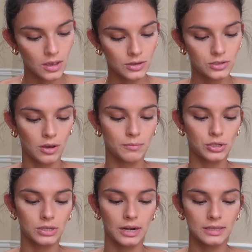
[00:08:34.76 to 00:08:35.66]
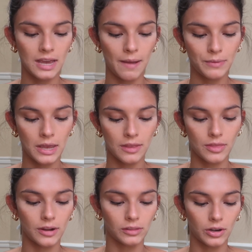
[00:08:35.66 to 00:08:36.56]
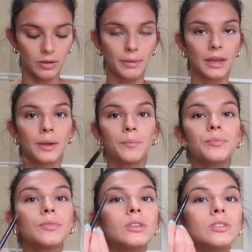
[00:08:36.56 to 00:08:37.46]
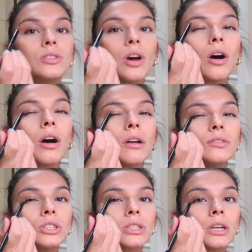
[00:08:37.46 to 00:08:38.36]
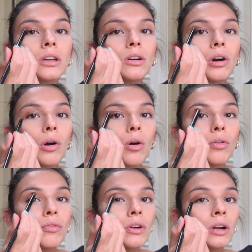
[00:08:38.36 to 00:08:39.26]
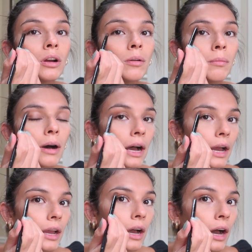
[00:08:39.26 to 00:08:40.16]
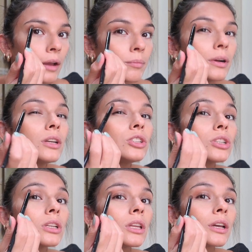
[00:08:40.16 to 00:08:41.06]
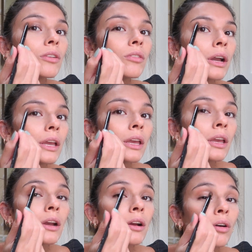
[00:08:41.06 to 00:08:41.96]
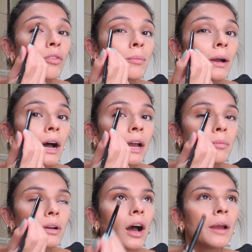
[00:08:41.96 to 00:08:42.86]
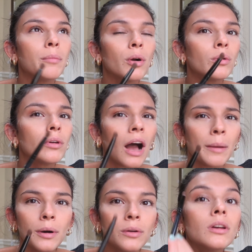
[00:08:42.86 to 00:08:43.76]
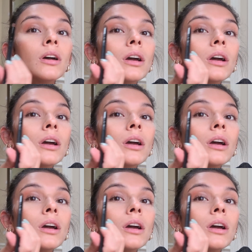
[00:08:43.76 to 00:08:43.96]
So I'm just gonna tap that in there a little bit. So I'm just gonna go over my eye bridge, like right here, over my eye bone.